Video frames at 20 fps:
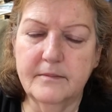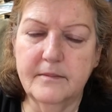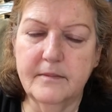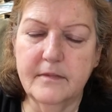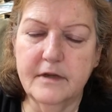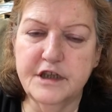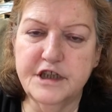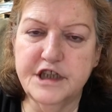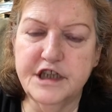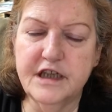
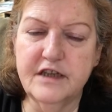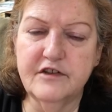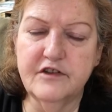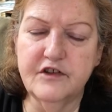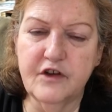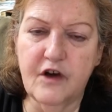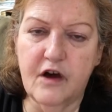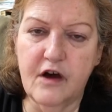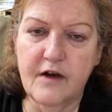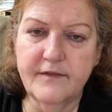She
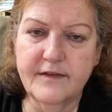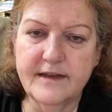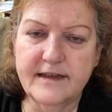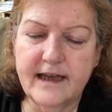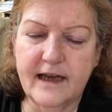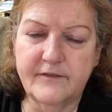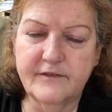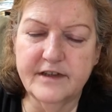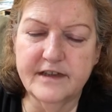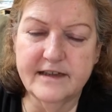saw the
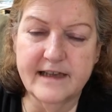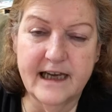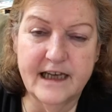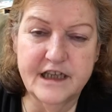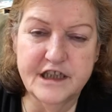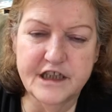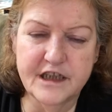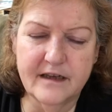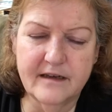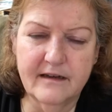
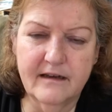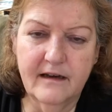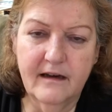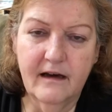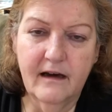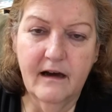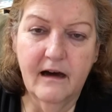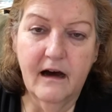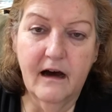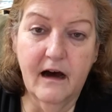devastation
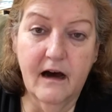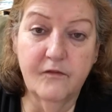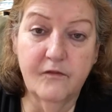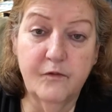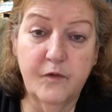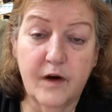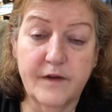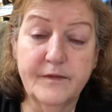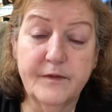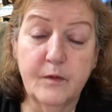of
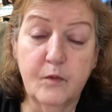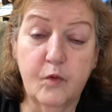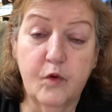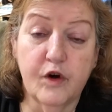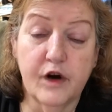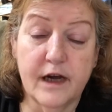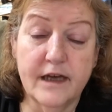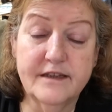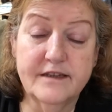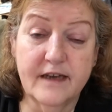what the war
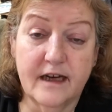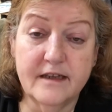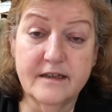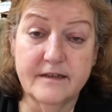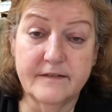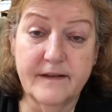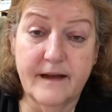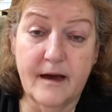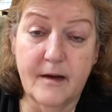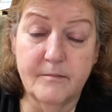had done to
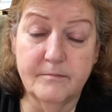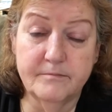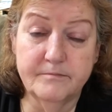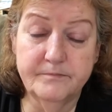them.